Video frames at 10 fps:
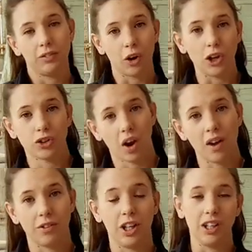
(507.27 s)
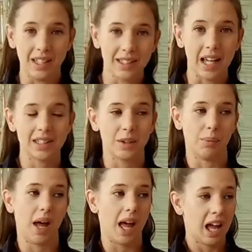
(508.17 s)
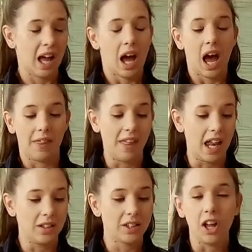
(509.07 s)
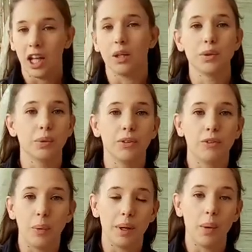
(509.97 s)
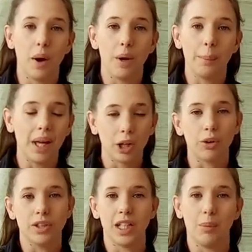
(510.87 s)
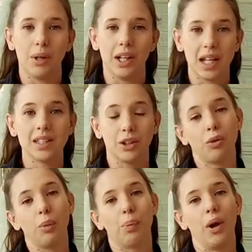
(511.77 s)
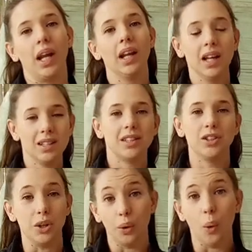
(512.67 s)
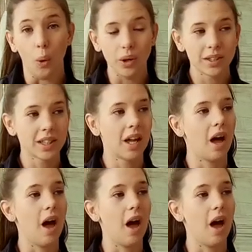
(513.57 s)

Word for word: you've got a driver, you need to get somewhere, and then turning into a Formula One pit crew team when you get to the crew point to do the horse.